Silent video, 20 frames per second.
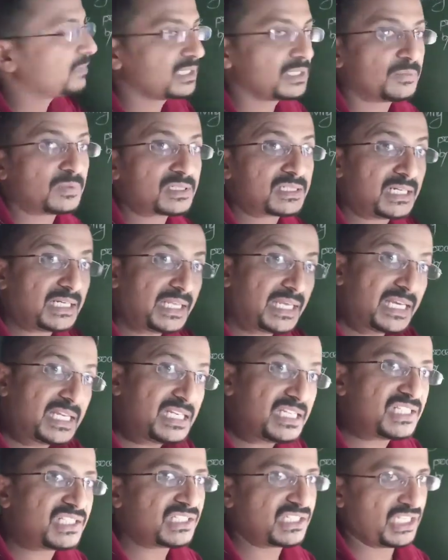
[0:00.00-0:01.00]
be reversed at
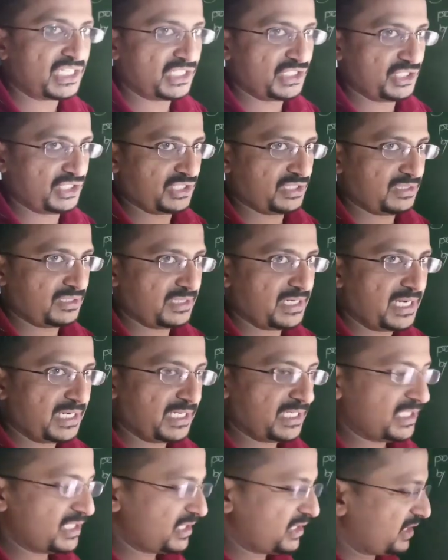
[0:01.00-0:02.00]
any stage.
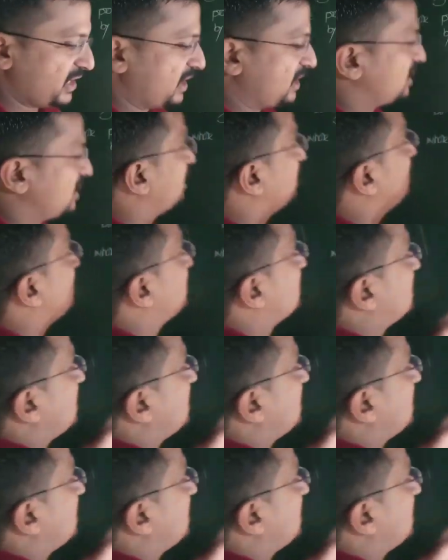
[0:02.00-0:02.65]
In this